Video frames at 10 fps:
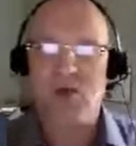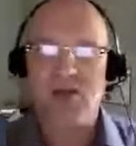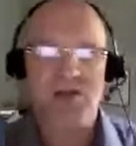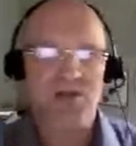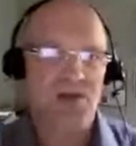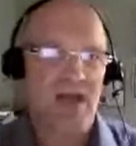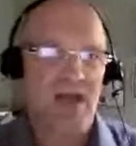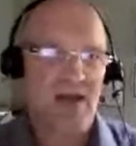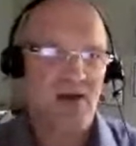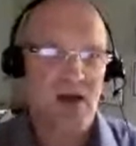You can turn the
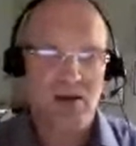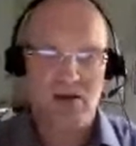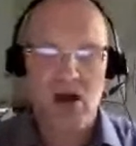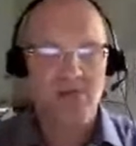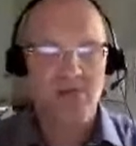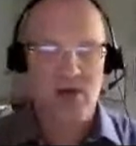header color off and